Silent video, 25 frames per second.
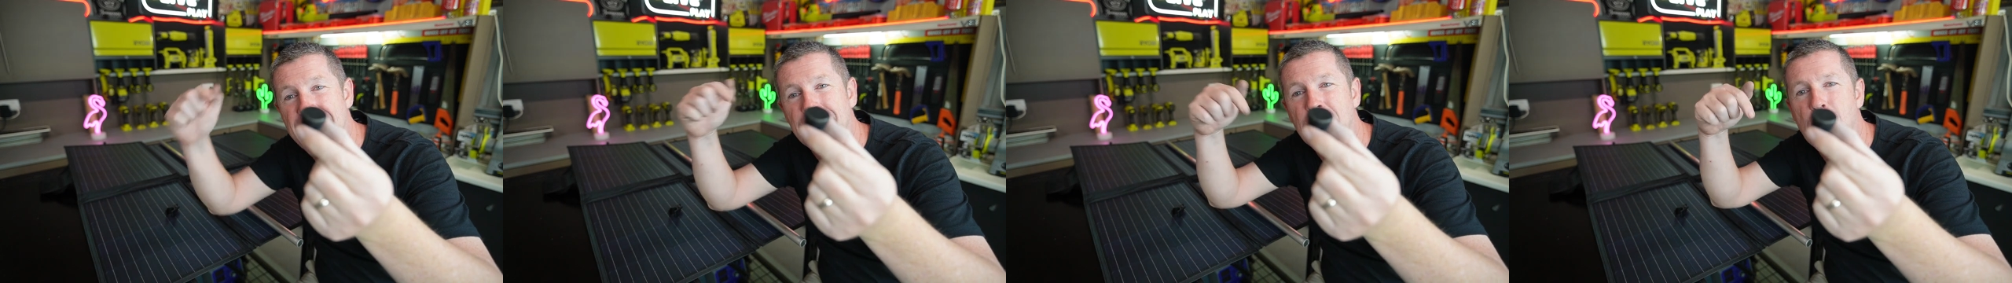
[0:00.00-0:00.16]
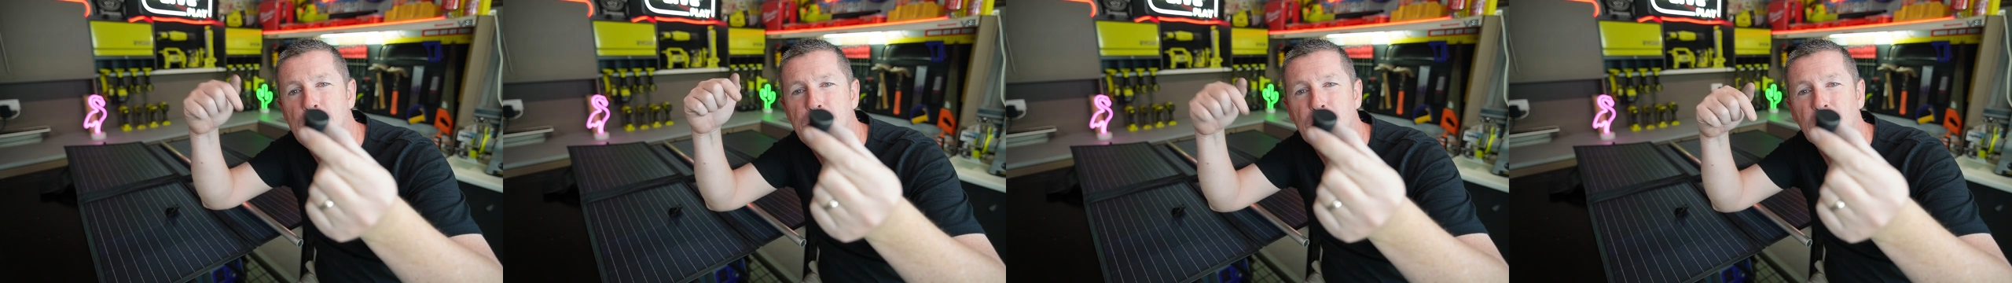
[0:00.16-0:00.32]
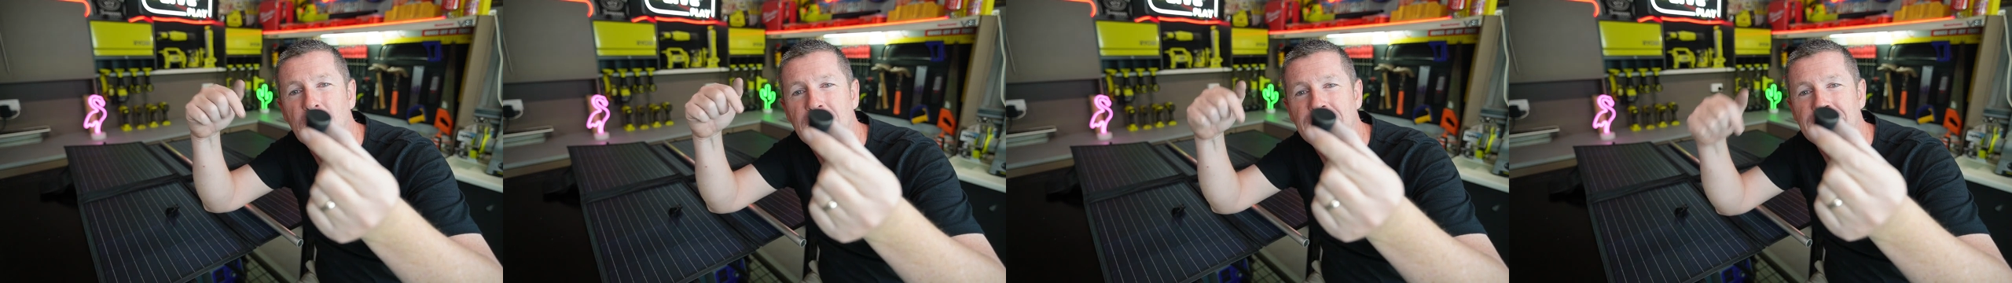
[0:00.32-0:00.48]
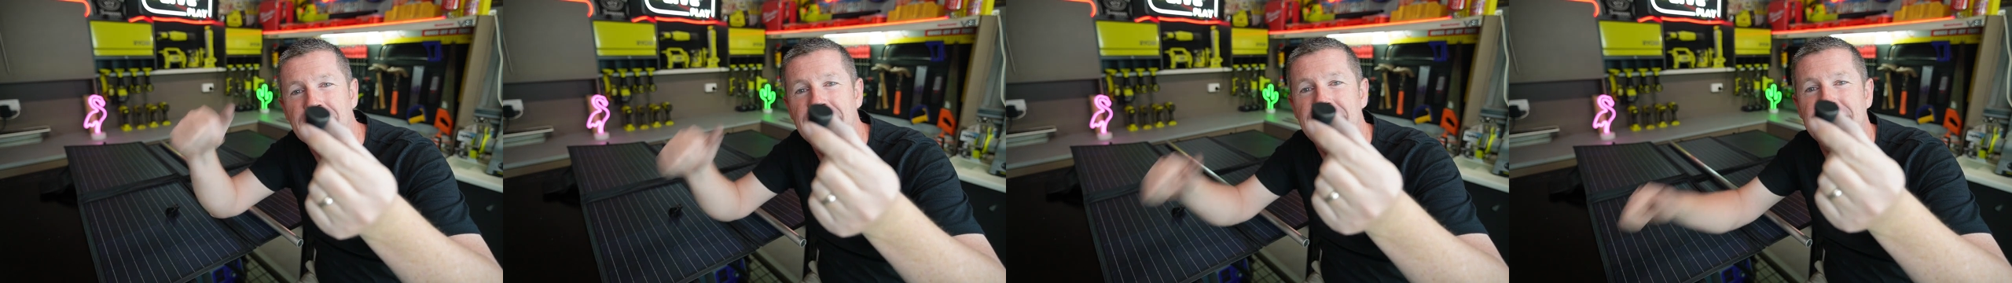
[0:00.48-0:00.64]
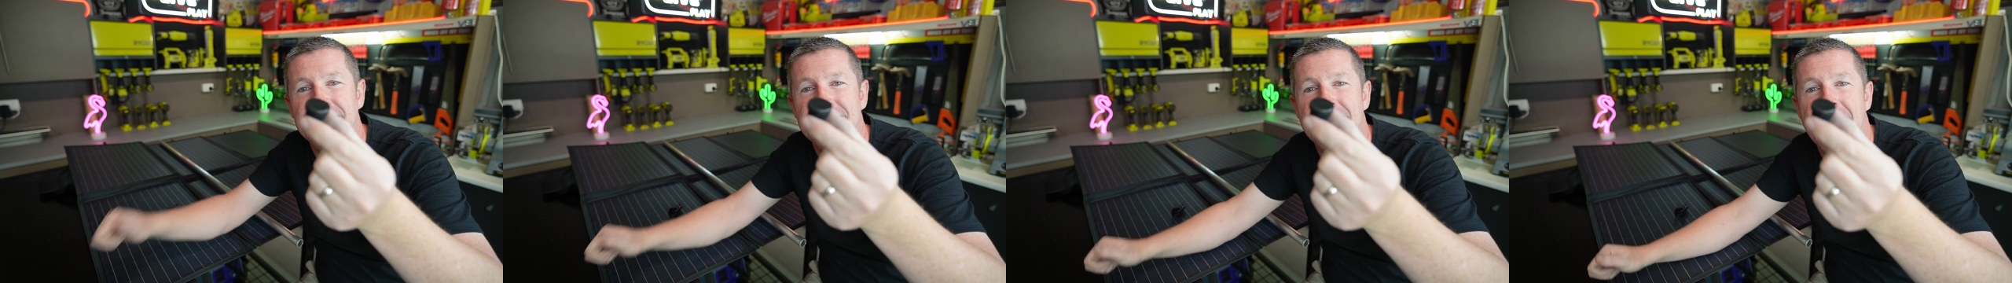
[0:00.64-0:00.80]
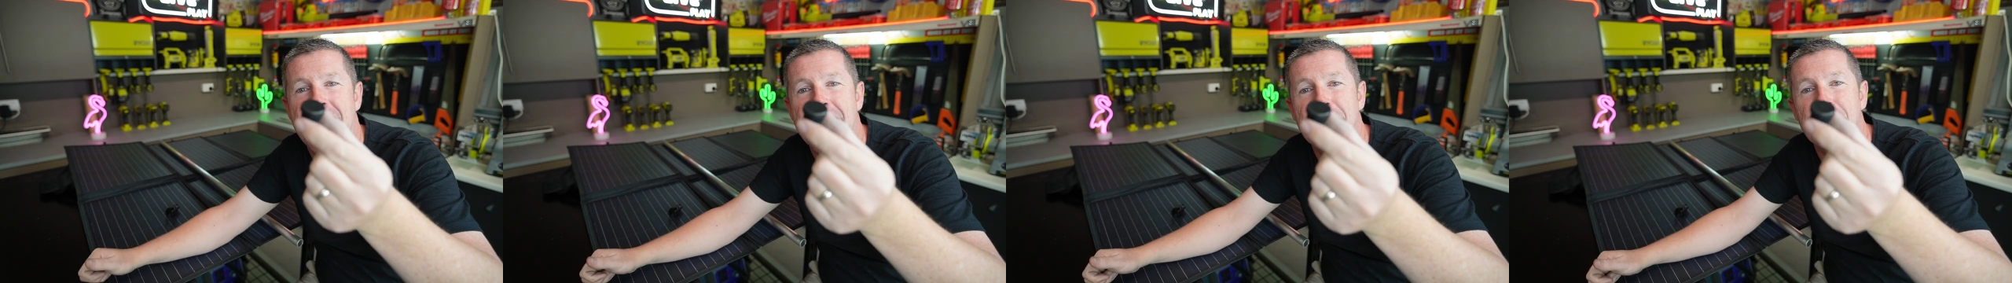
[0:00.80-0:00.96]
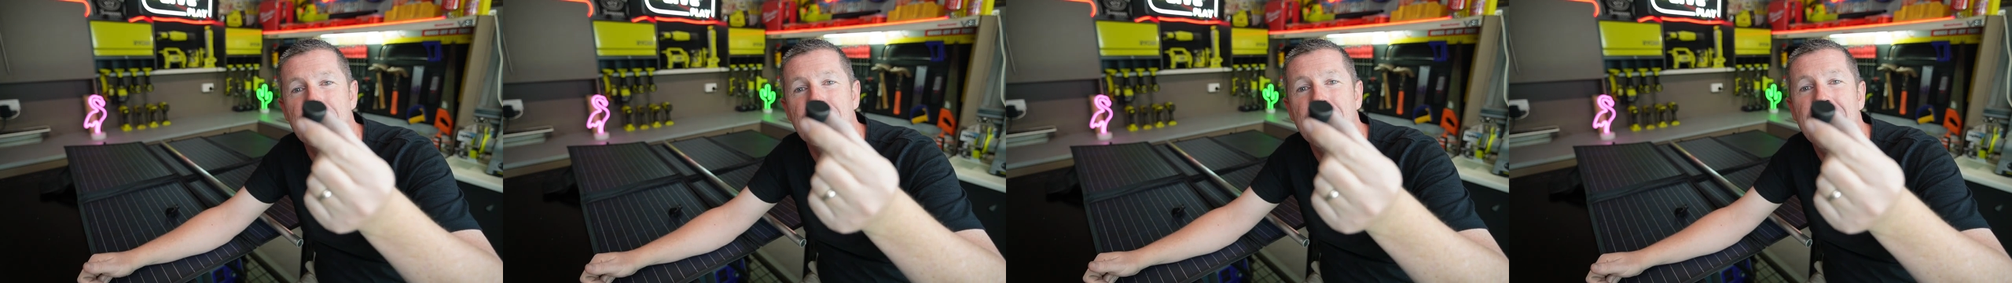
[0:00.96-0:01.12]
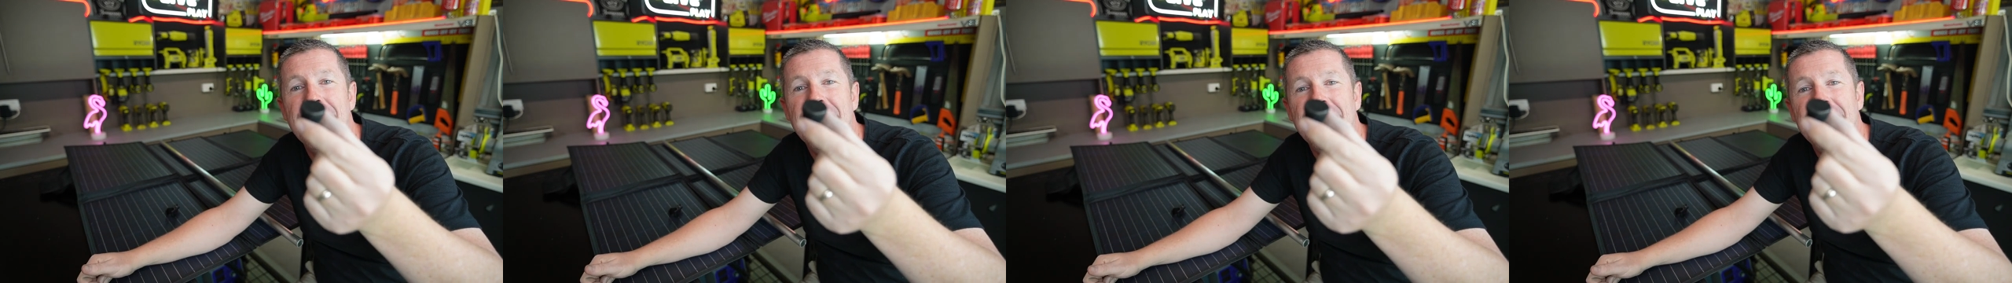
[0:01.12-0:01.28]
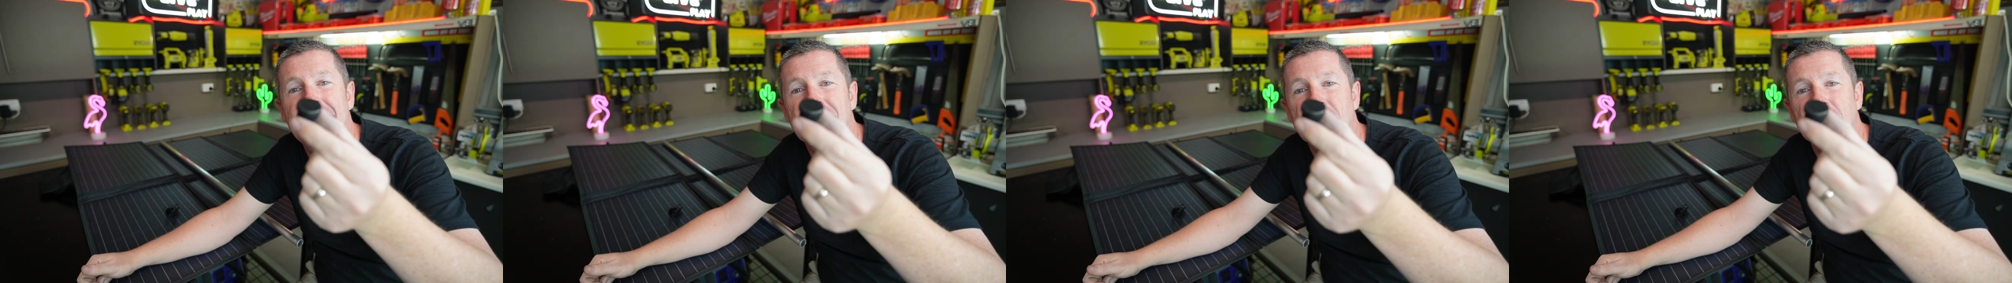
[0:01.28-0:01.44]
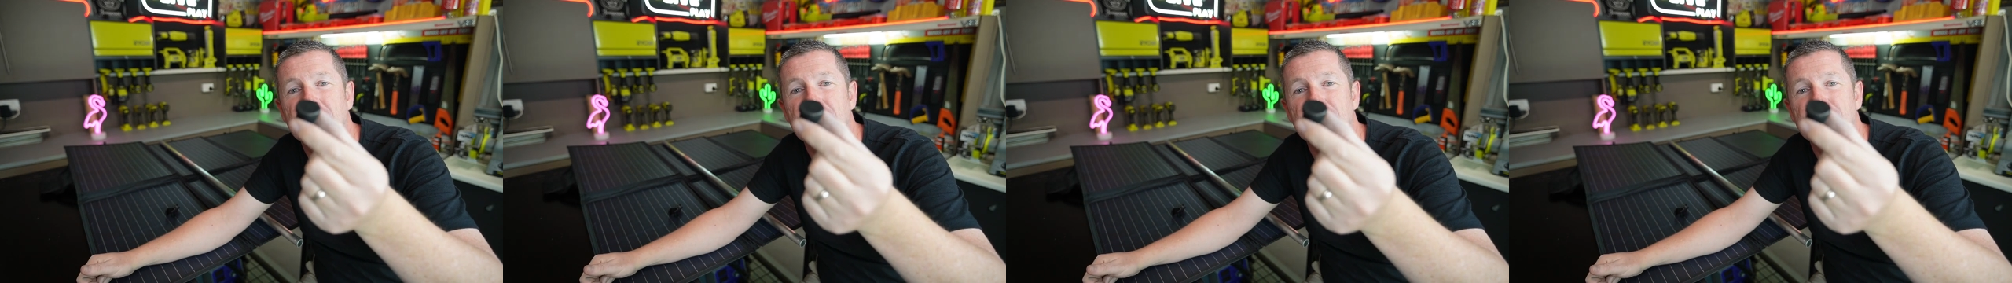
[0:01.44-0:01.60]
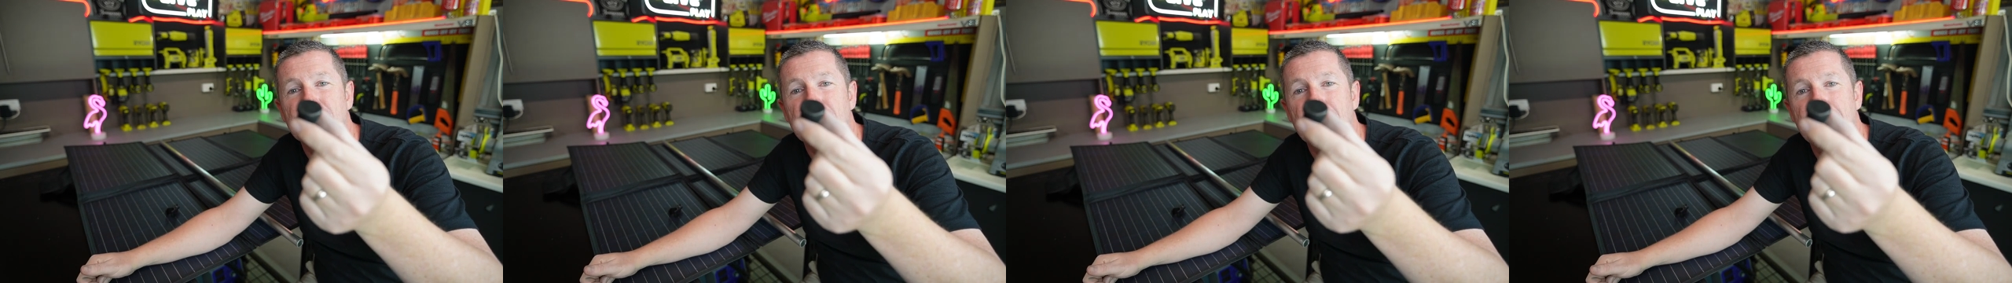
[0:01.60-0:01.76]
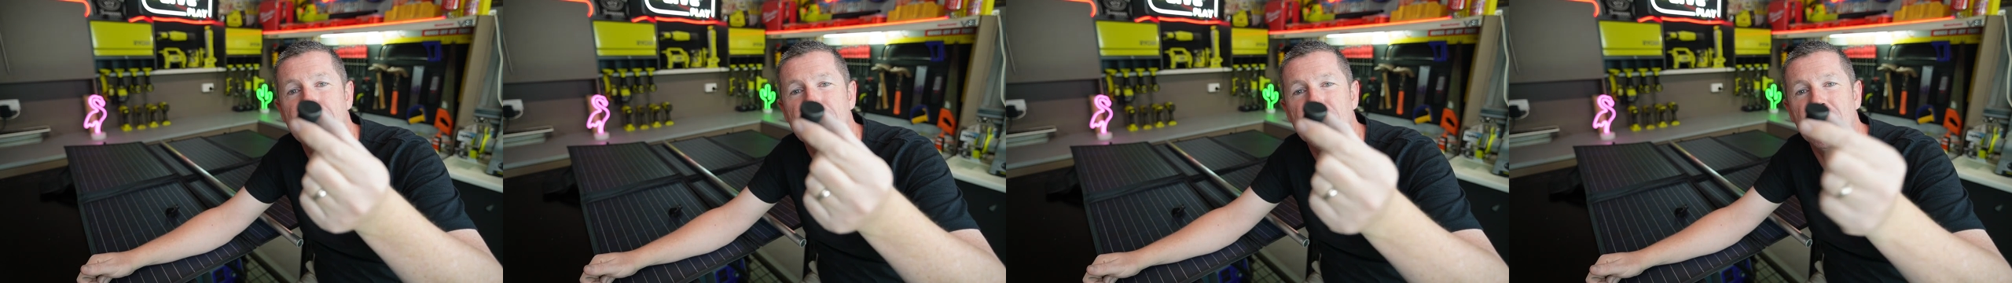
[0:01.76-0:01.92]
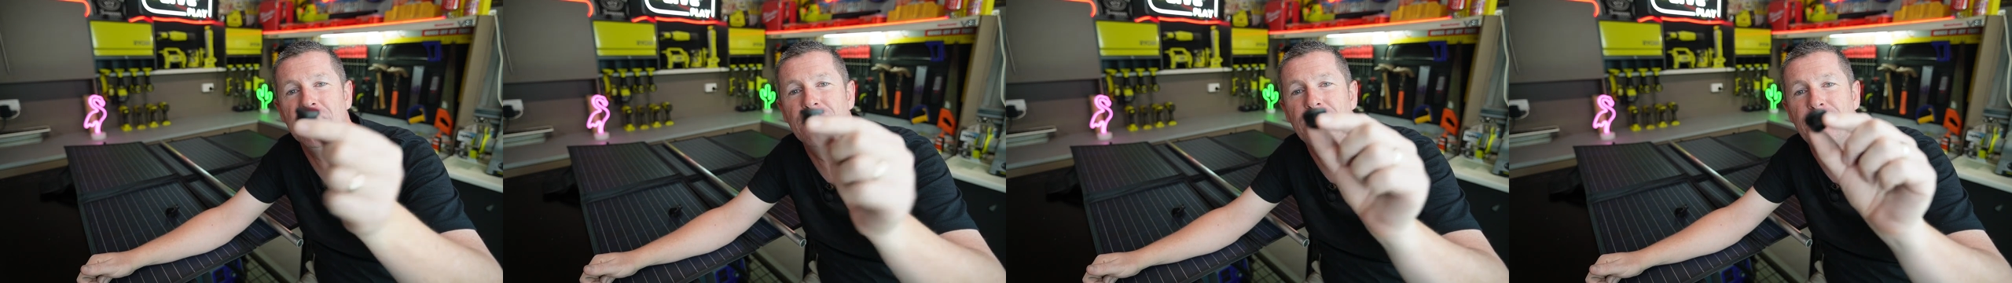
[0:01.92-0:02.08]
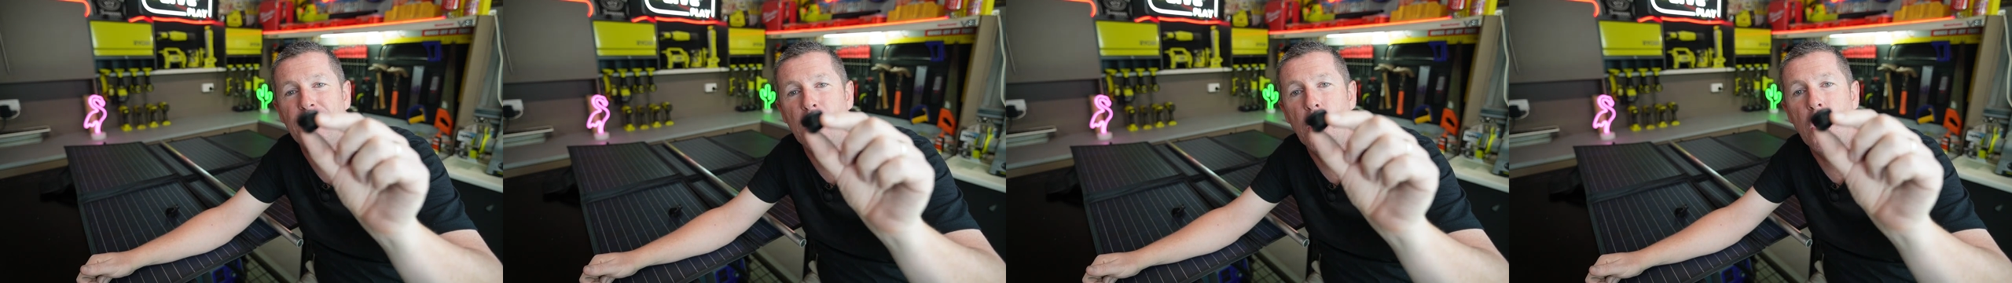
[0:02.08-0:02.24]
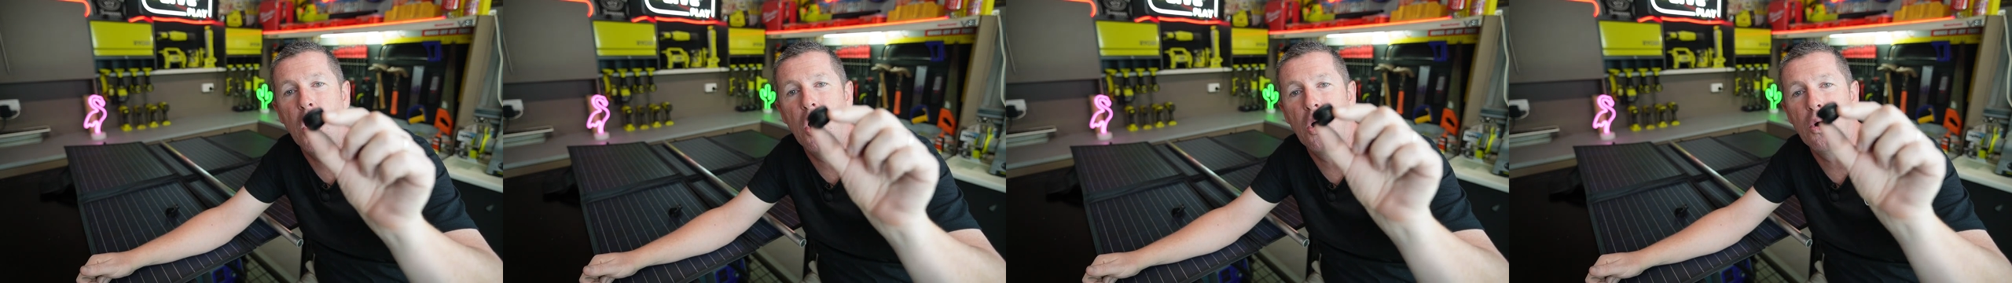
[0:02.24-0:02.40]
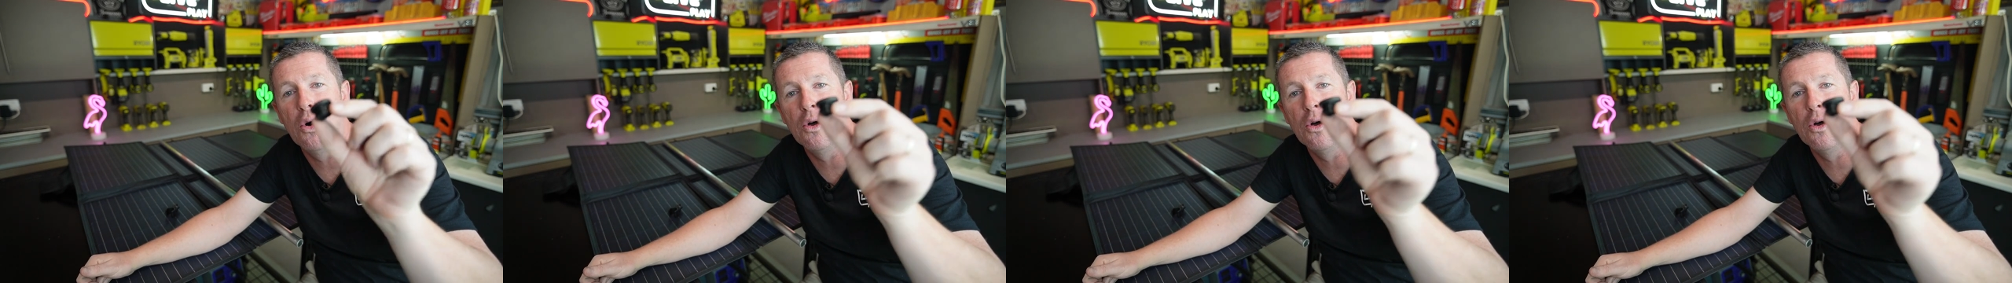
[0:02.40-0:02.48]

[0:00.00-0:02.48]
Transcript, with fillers: and I'll put a link down in the description for